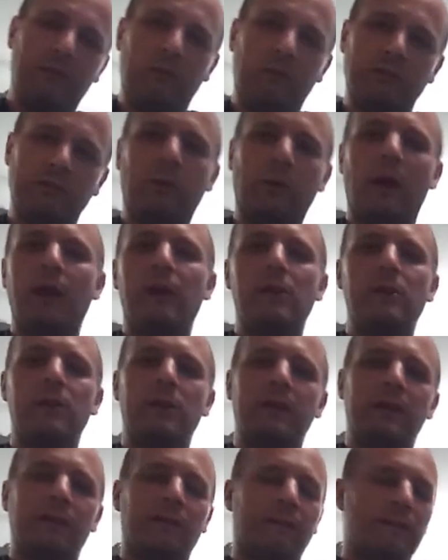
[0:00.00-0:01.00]
that goes right
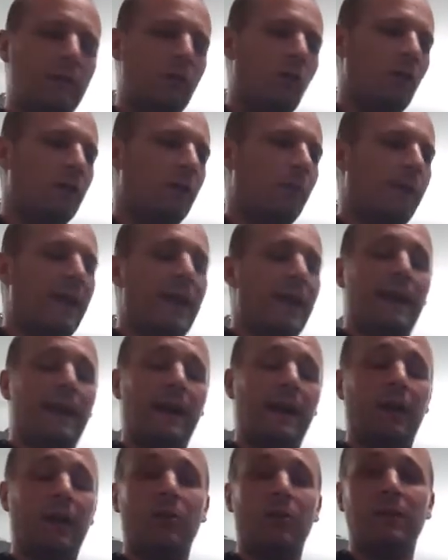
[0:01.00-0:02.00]
underneath of the oil pan, and
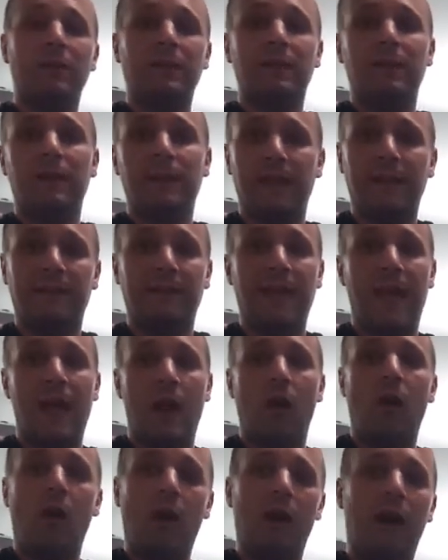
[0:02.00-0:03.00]
I couldn't get
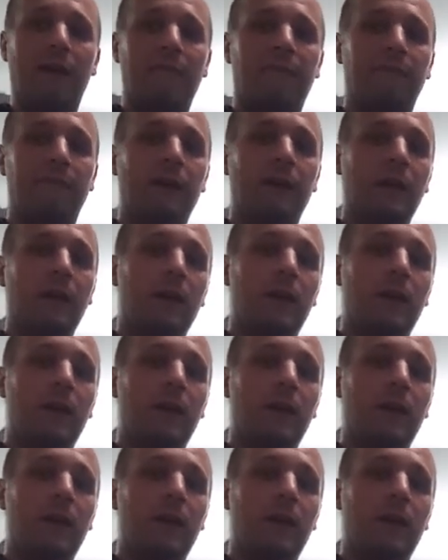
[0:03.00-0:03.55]
that off